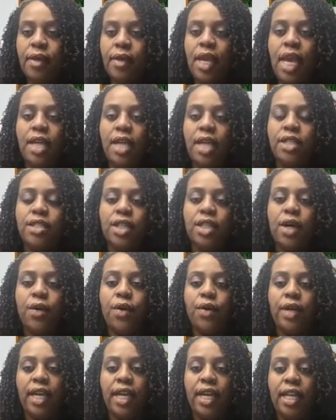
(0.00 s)
So
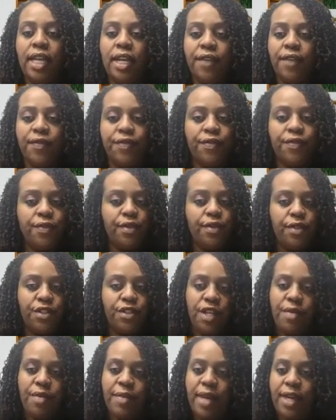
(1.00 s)
again, if
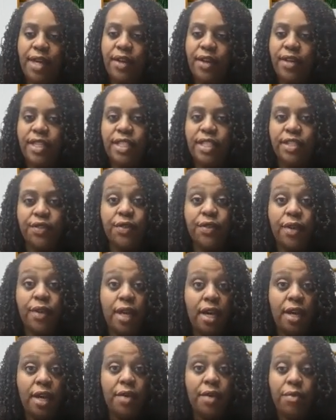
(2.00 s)
Gmail is the
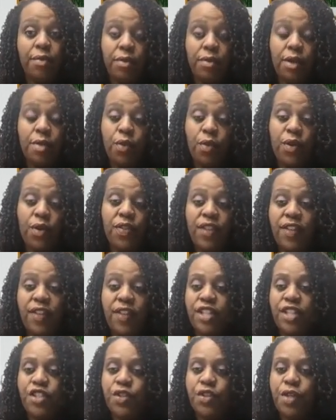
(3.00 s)
number one thing
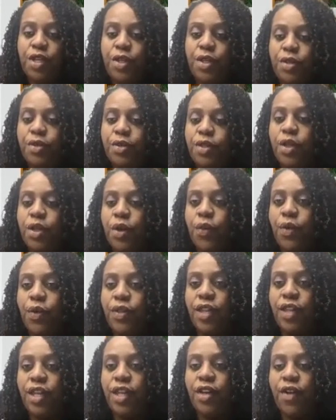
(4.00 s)
that you use
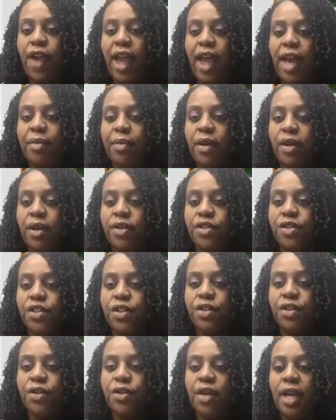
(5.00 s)
within your app
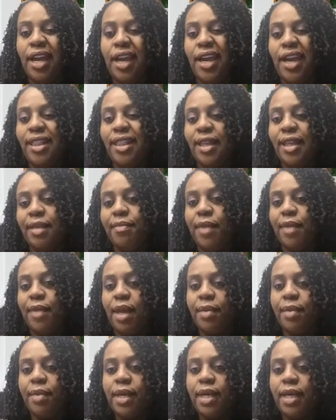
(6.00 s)
launcher, and then
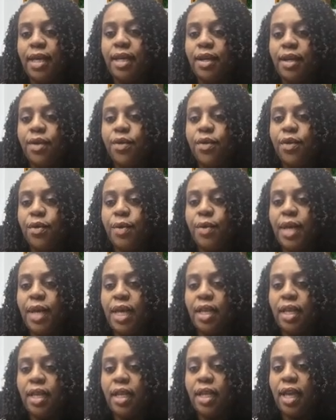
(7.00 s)
maybe Google Meet,
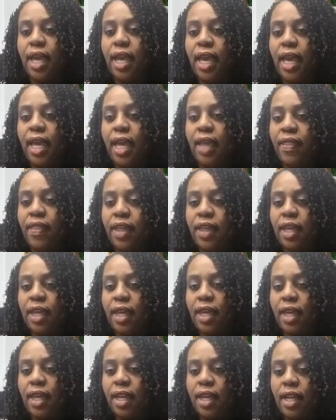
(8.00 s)
and
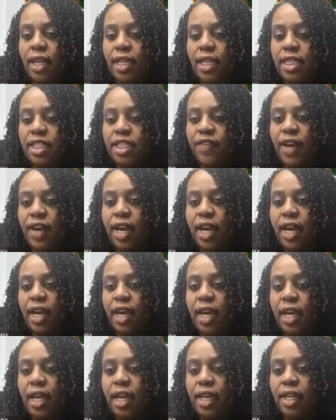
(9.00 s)
then let's
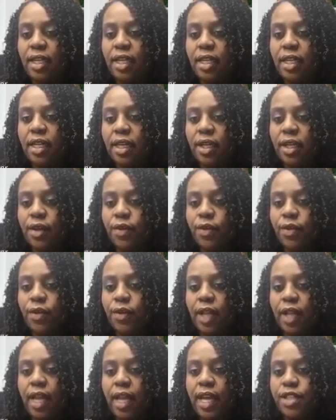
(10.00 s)
find Google
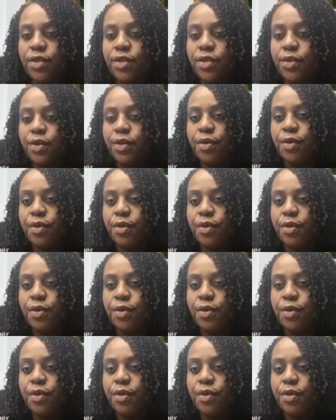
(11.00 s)
Classroom.